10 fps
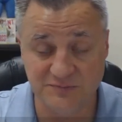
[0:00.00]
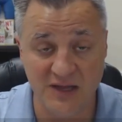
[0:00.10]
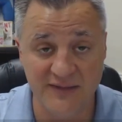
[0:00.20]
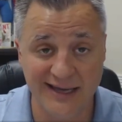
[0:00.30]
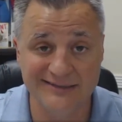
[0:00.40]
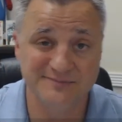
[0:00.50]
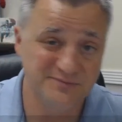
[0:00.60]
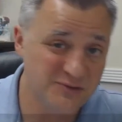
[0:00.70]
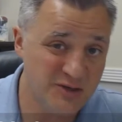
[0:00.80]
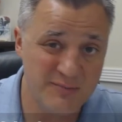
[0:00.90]
and then
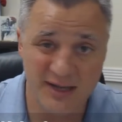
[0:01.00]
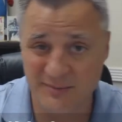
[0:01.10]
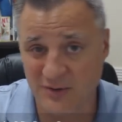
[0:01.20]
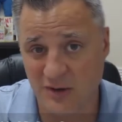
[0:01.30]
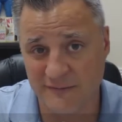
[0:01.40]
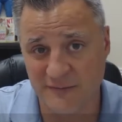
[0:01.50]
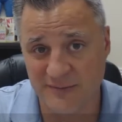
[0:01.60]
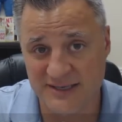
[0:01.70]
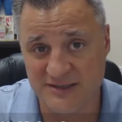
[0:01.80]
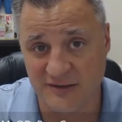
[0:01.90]
you can make them an offer
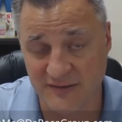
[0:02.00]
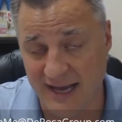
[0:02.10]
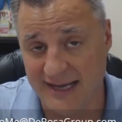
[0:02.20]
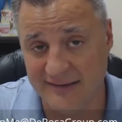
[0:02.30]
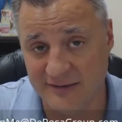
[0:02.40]
based on that.